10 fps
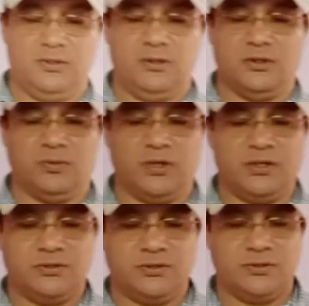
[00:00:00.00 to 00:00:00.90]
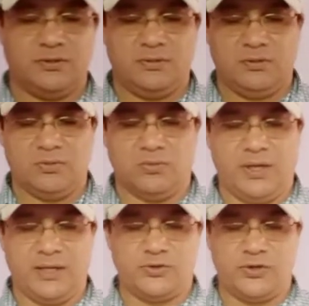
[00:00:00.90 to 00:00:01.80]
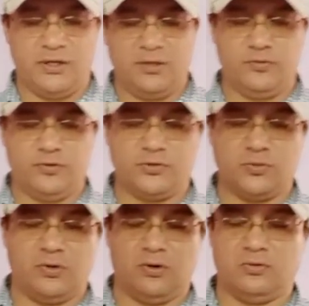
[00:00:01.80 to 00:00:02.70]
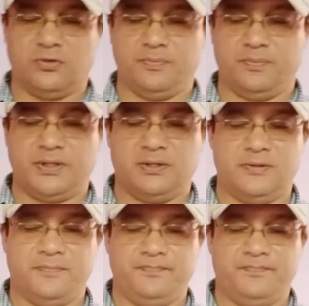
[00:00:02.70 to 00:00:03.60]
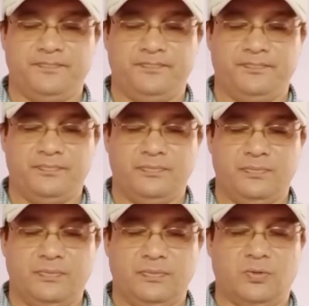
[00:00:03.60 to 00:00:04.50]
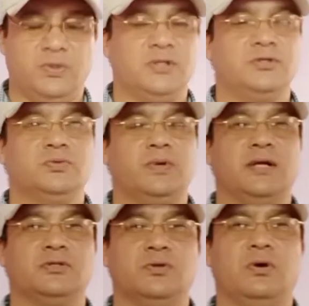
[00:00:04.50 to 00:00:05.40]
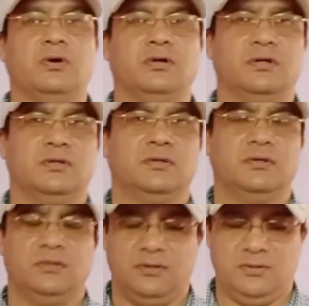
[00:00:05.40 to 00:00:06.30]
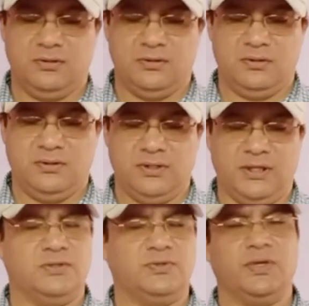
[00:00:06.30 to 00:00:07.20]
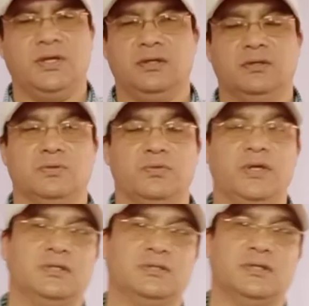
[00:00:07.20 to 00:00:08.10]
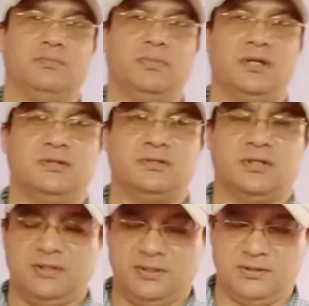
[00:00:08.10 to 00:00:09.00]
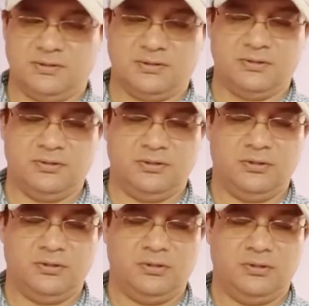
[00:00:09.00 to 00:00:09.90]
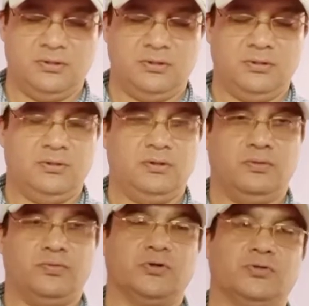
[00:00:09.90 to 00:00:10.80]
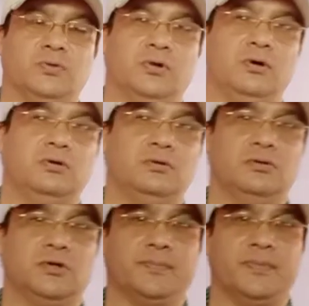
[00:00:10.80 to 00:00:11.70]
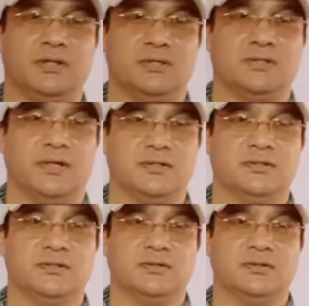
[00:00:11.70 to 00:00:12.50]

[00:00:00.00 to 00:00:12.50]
The ones who had trained for so long to compete. The ones who had slogged and trained weeks and months and years for so long to compete this race.